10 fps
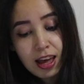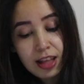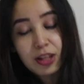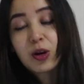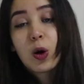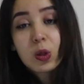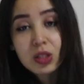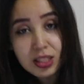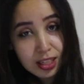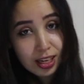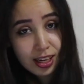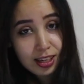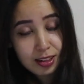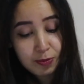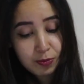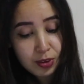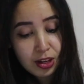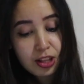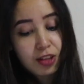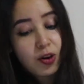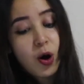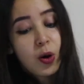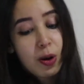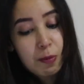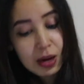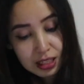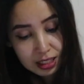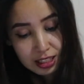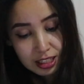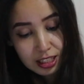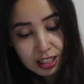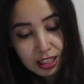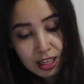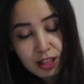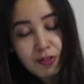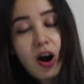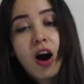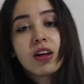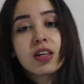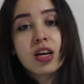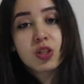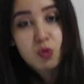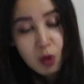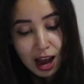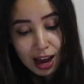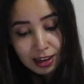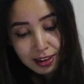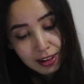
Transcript: and they're all singing they're all amazing they've all got swag